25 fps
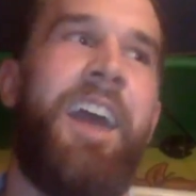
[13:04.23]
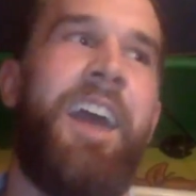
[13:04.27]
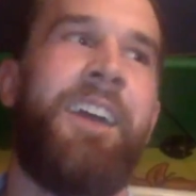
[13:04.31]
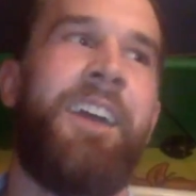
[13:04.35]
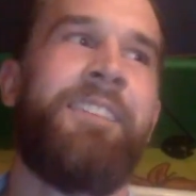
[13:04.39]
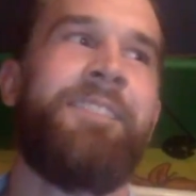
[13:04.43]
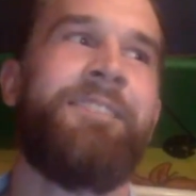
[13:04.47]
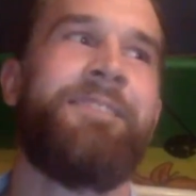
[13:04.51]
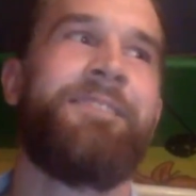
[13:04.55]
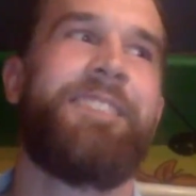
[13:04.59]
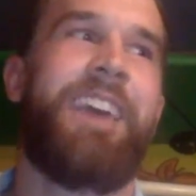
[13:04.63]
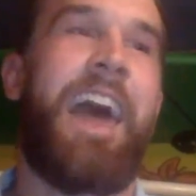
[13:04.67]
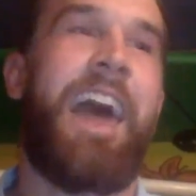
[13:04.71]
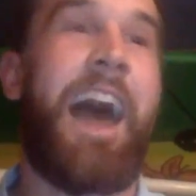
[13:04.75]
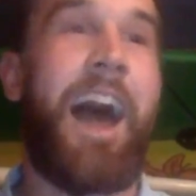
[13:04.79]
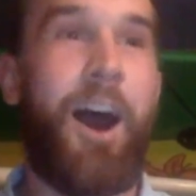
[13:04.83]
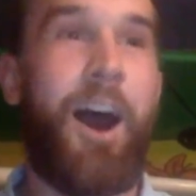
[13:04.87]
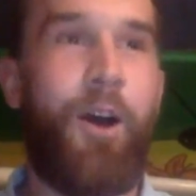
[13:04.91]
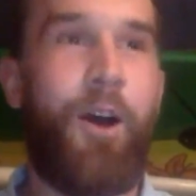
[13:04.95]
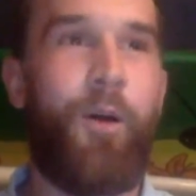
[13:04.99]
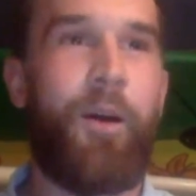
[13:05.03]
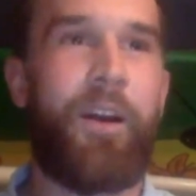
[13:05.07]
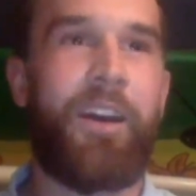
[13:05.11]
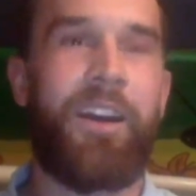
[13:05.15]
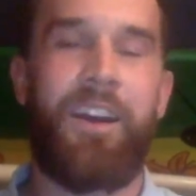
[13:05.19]
And
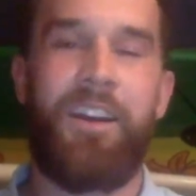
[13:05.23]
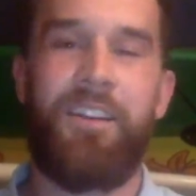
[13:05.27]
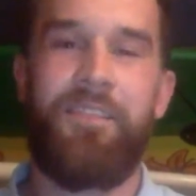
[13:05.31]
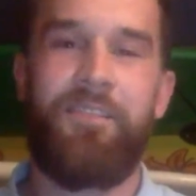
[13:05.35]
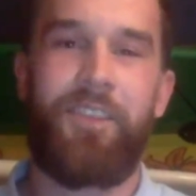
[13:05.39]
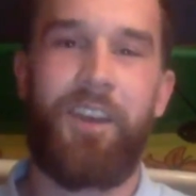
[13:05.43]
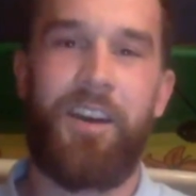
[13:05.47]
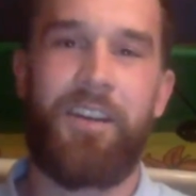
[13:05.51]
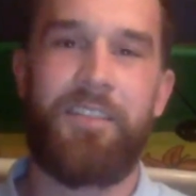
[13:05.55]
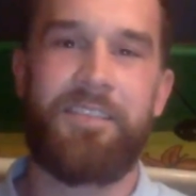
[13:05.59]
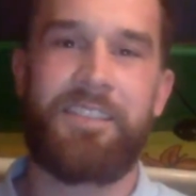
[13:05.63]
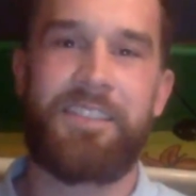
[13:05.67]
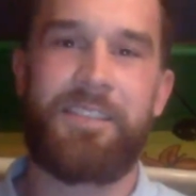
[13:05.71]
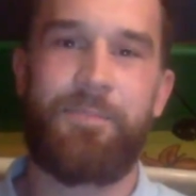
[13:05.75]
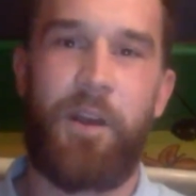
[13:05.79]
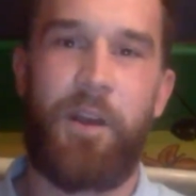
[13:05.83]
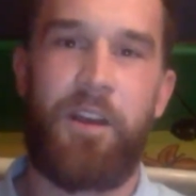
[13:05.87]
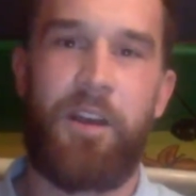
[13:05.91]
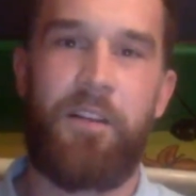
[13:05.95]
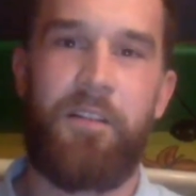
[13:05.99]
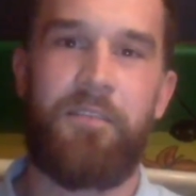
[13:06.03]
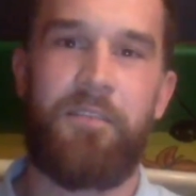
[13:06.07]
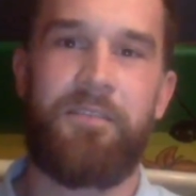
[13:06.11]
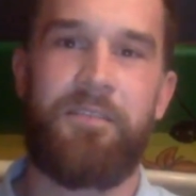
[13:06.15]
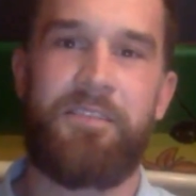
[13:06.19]
how I kind of got
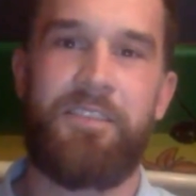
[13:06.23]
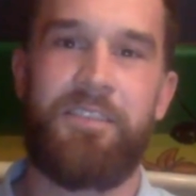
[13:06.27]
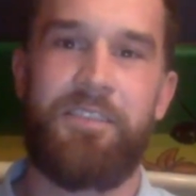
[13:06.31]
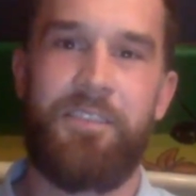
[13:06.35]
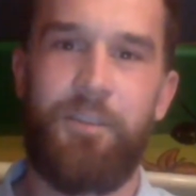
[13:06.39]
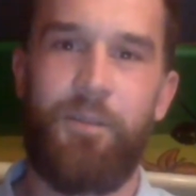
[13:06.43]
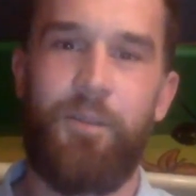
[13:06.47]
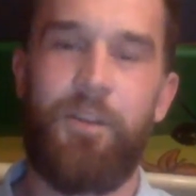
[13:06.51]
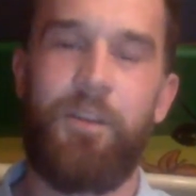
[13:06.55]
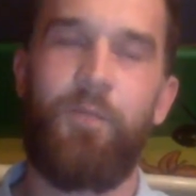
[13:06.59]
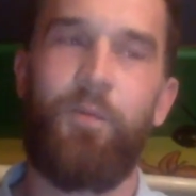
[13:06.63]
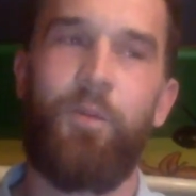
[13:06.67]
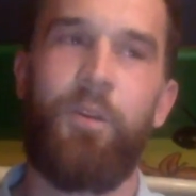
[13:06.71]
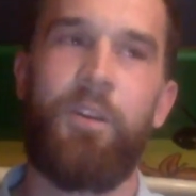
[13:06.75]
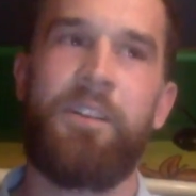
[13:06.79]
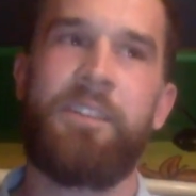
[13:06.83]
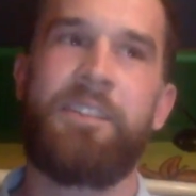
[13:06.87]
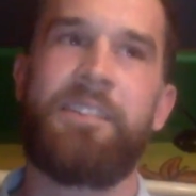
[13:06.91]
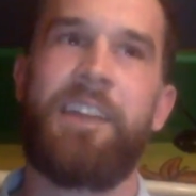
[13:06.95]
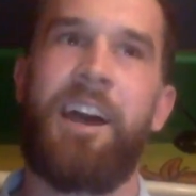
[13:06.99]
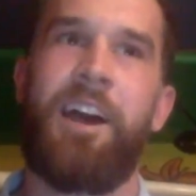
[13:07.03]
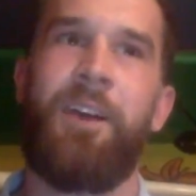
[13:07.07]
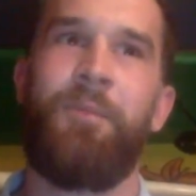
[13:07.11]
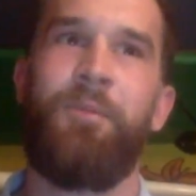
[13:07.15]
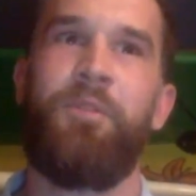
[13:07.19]
inspired to do it
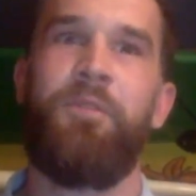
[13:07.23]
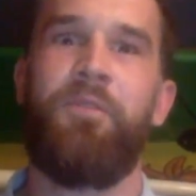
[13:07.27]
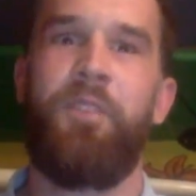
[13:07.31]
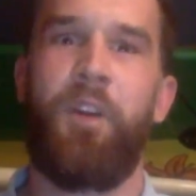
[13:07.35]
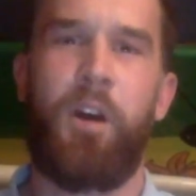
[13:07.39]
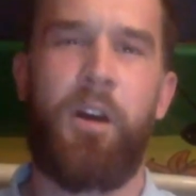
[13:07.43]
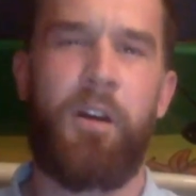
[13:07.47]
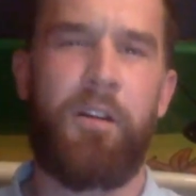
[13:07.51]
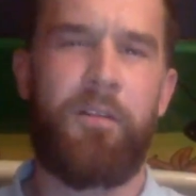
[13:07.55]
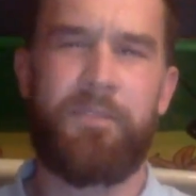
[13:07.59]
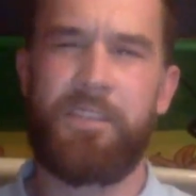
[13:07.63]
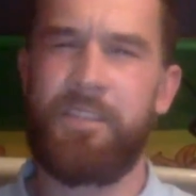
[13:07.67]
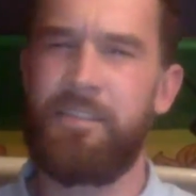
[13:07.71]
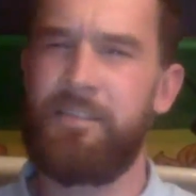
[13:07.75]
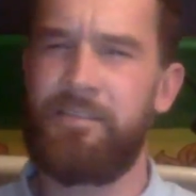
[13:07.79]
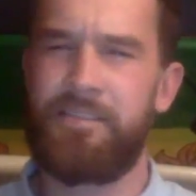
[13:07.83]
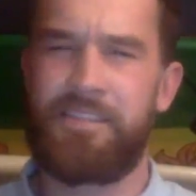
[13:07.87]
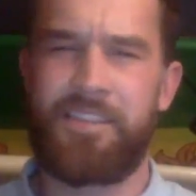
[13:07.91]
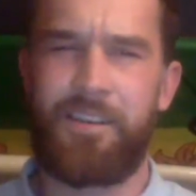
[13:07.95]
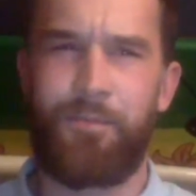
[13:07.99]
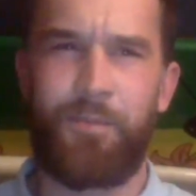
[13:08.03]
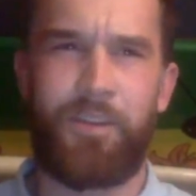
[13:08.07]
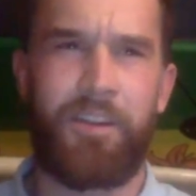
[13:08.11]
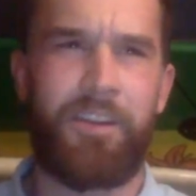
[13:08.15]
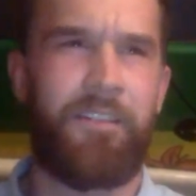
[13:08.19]
was I'm involved in
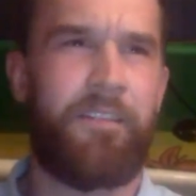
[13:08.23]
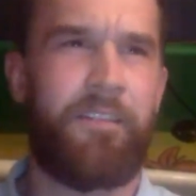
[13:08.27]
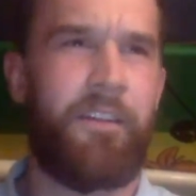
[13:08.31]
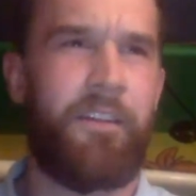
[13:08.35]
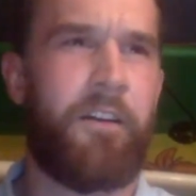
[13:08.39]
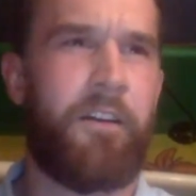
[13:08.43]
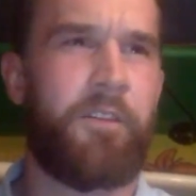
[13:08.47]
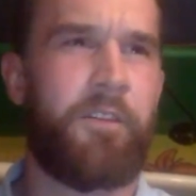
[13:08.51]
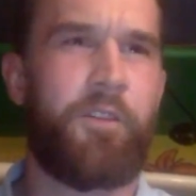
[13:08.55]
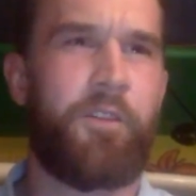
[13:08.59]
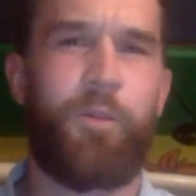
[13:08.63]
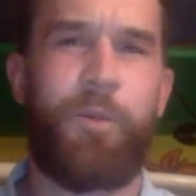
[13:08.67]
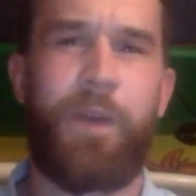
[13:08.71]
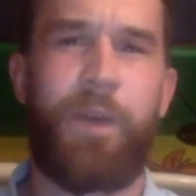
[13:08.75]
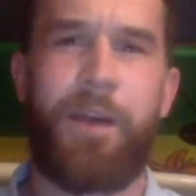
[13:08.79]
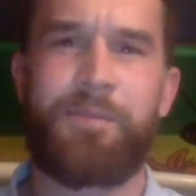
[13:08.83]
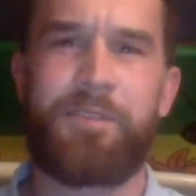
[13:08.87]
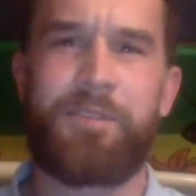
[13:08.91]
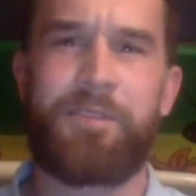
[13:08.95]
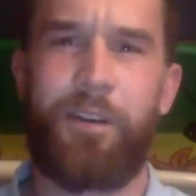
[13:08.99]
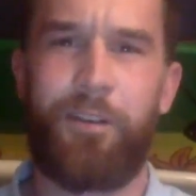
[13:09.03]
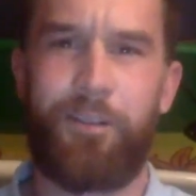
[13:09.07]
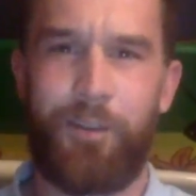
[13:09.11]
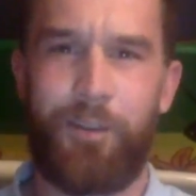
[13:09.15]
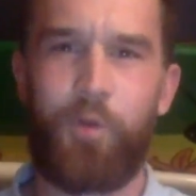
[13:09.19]
something on Google Maps
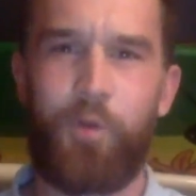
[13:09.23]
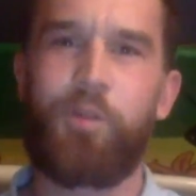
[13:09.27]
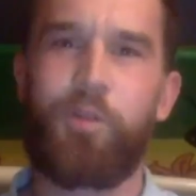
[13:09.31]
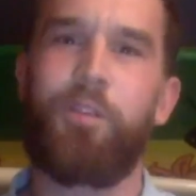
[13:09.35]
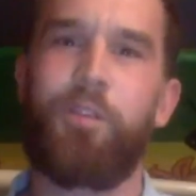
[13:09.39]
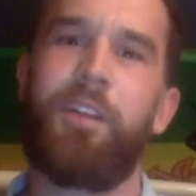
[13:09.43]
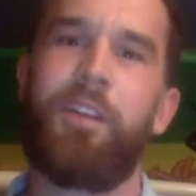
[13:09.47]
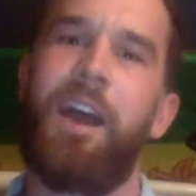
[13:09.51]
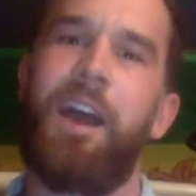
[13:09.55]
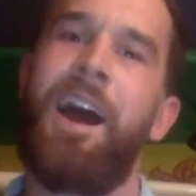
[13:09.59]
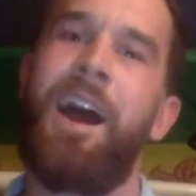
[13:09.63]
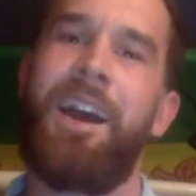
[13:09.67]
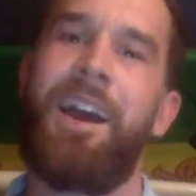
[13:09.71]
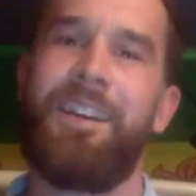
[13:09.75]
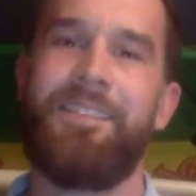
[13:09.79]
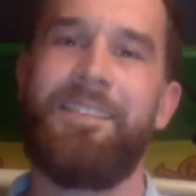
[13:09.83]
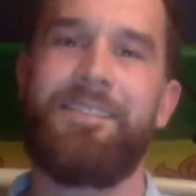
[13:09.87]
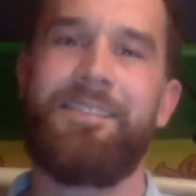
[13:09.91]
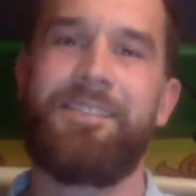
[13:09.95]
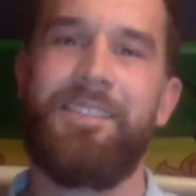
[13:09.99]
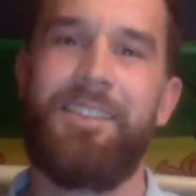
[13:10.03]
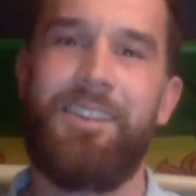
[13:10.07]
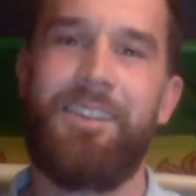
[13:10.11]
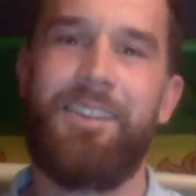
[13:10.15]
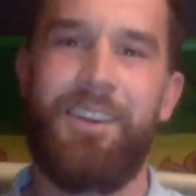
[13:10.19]
called Local
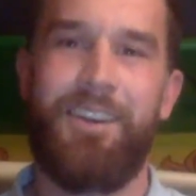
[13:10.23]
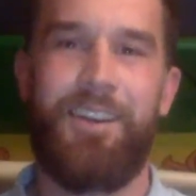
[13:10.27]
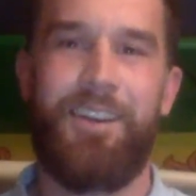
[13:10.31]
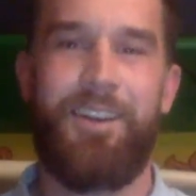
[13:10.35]
Guides,